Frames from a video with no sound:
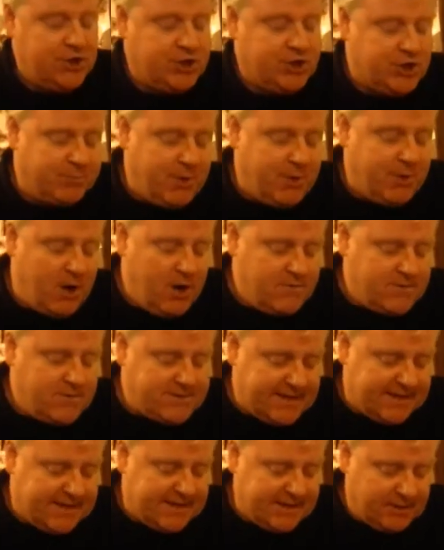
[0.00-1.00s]
You come
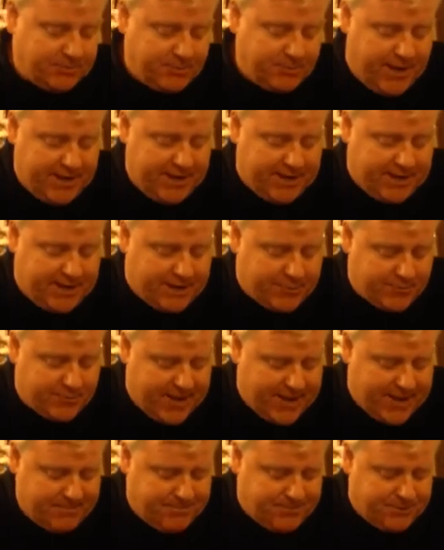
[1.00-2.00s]
over, take a little break,
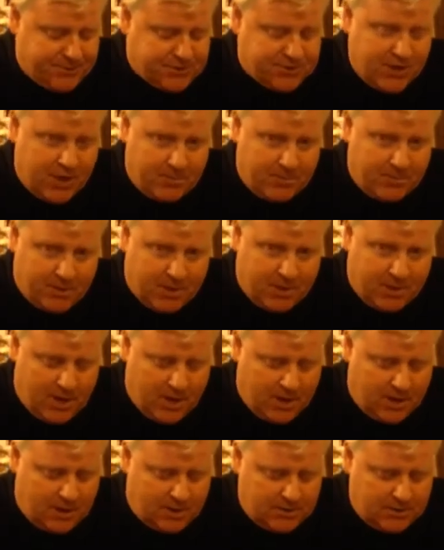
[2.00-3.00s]
grab the top
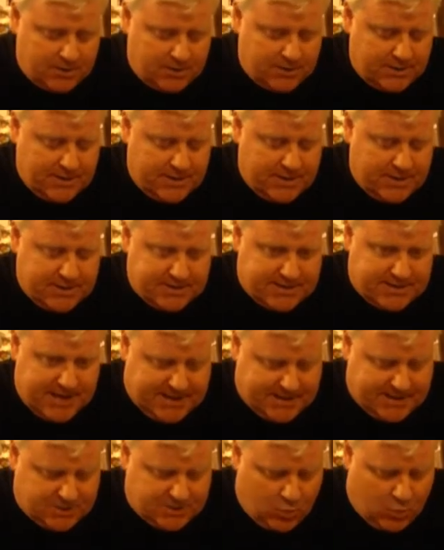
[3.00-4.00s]
card,
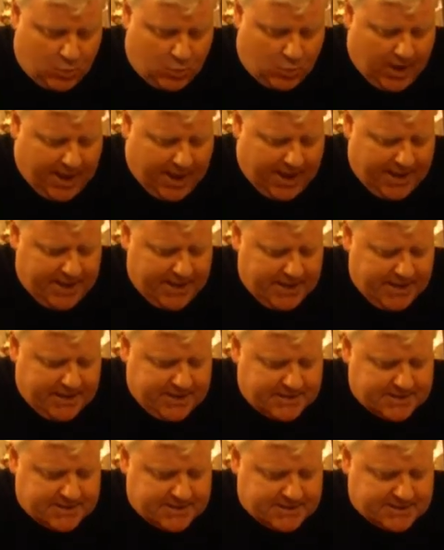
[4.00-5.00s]
take it away,
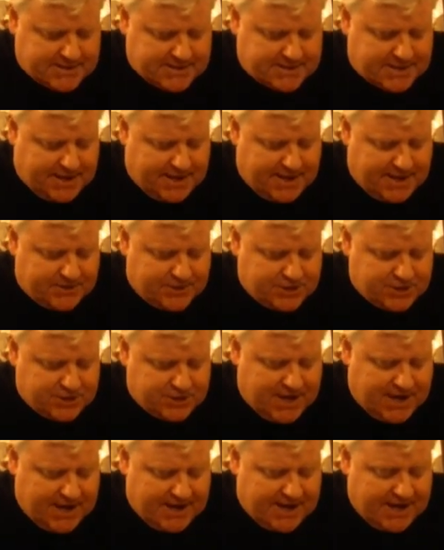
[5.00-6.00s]
slide the
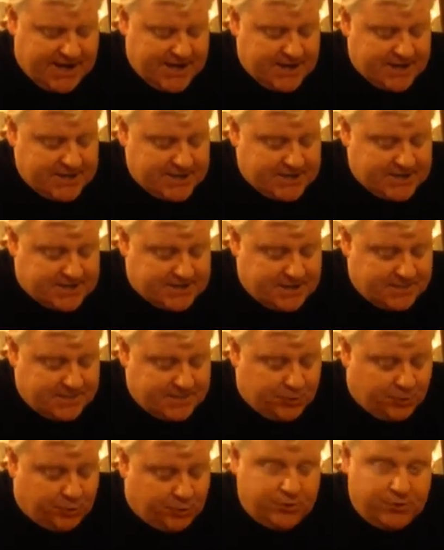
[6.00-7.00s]
jack,
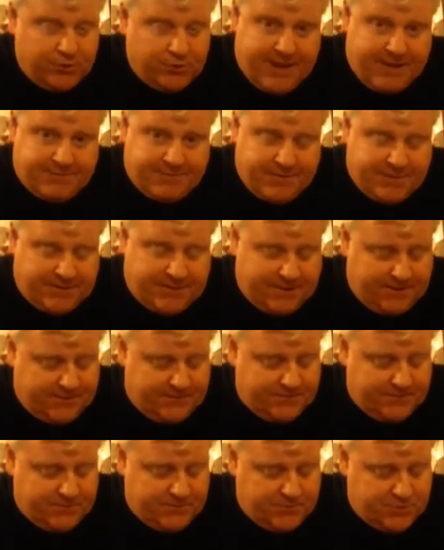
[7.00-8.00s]
slip it under everything,